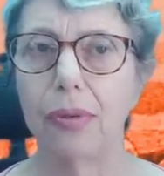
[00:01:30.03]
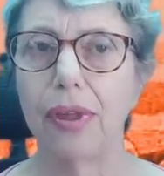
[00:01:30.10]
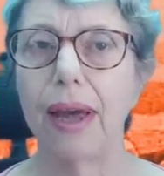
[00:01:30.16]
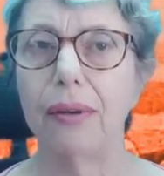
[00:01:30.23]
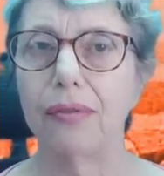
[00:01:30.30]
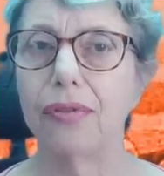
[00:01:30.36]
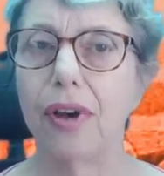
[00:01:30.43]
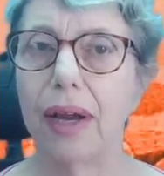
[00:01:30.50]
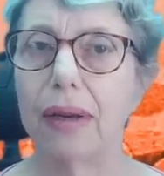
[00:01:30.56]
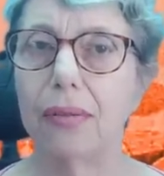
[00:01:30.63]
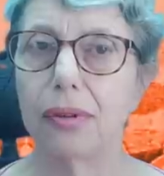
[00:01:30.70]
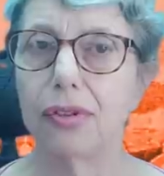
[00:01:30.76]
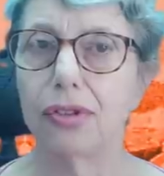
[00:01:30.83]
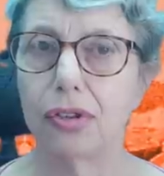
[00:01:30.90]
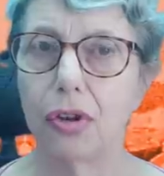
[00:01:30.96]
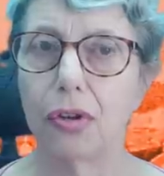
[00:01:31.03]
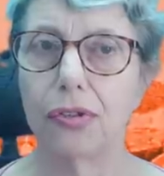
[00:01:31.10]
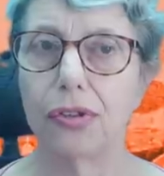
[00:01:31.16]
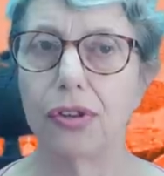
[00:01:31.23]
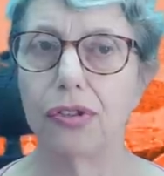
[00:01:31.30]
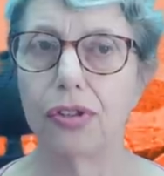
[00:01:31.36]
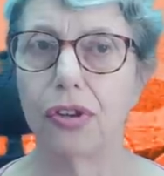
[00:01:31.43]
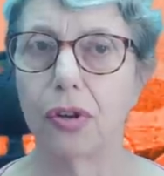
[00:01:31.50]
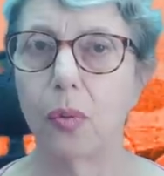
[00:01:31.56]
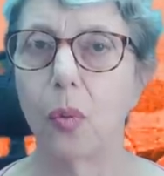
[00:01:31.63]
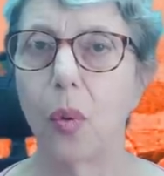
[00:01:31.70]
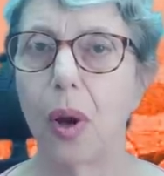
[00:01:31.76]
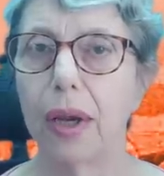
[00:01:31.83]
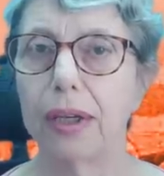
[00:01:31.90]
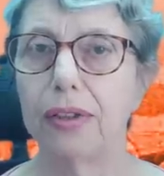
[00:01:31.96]
that virus got into the
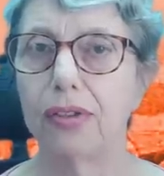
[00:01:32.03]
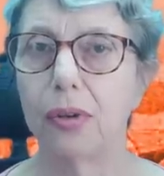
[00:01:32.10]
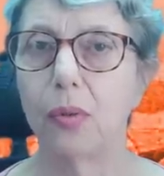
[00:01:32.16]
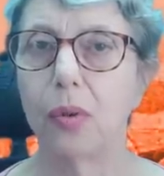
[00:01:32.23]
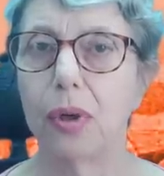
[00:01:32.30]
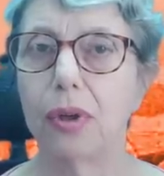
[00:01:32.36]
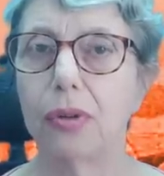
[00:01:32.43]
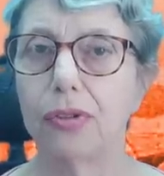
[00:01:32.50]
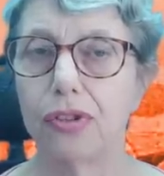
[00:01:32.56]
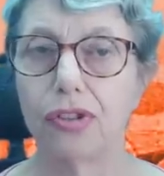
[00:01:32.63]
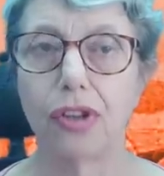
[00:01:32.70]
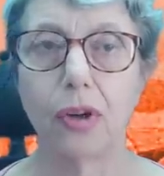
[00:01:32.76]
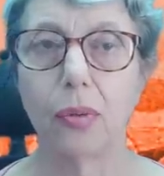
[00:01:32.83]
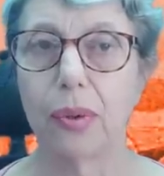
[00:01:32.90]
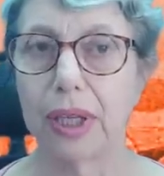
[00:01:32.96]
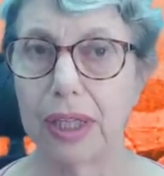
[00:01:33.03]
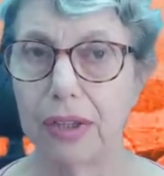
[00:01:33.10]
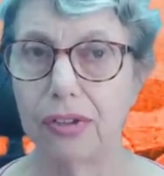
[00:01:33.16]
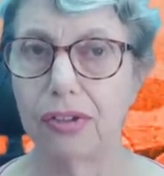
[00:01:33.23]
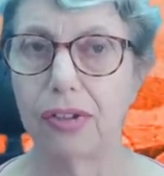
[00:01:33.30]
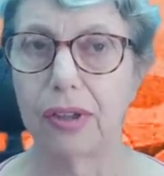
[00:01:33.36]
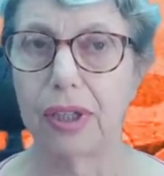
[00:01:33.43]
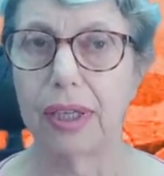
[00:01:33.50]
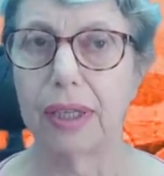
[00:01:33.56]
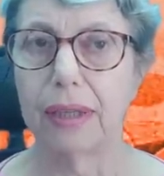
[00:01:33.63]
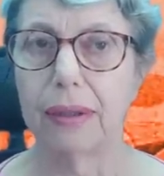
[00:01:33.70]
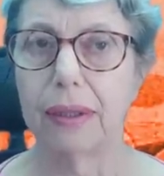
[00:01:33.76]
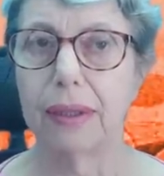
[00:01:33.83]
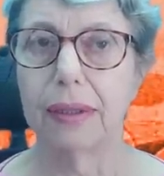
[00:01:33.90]
wider world so easily.